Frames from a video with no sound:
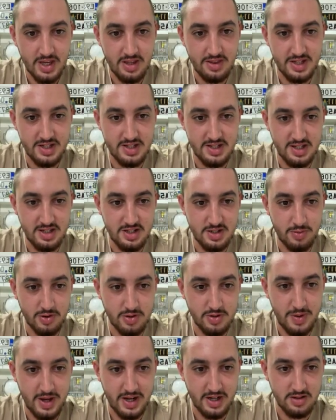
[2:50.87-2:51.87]
And this is
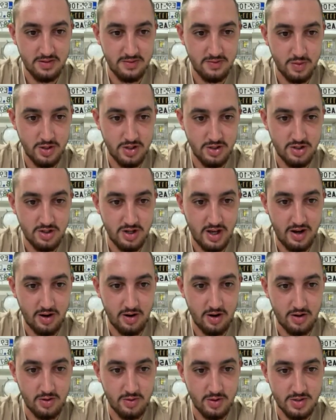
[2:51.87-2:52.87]
perspective, which I don't
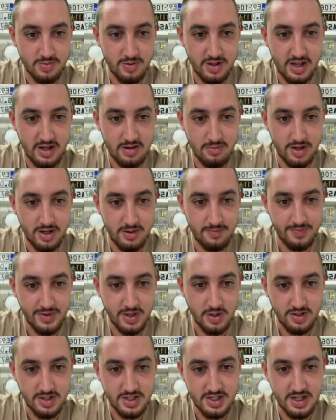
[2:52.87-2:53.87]
know how to explain, but
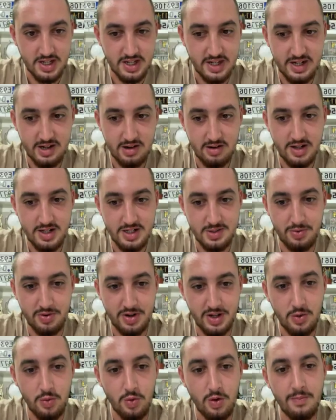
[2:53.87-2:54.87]
you can see it here. It's
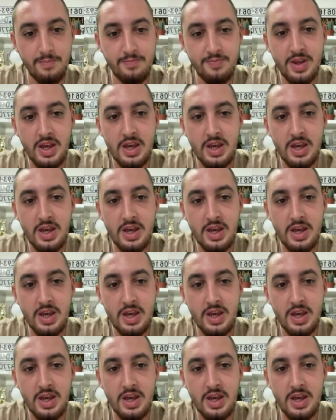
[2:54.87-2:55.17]
pretty cool.